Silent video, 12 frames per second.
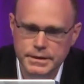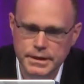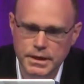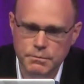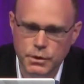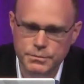
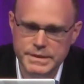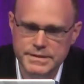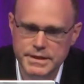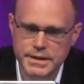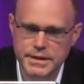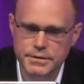What we
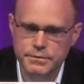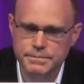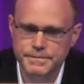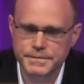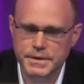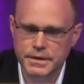see here,
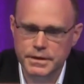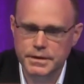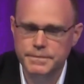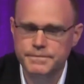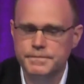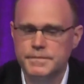
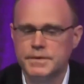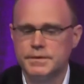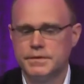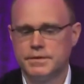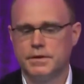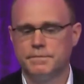
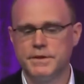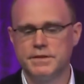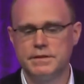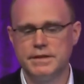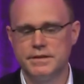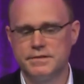
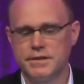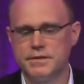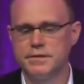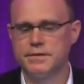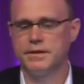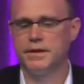obviously it's
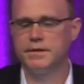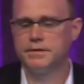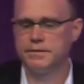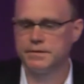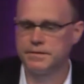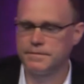inside.
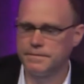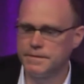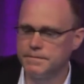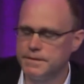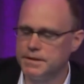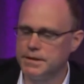It's
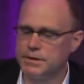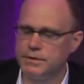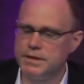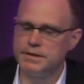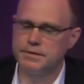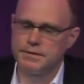15
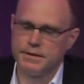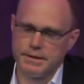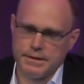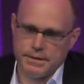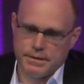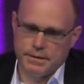degrees
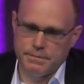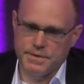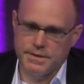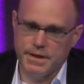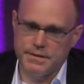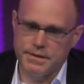
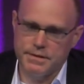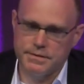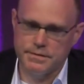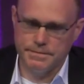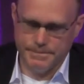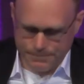Celsius.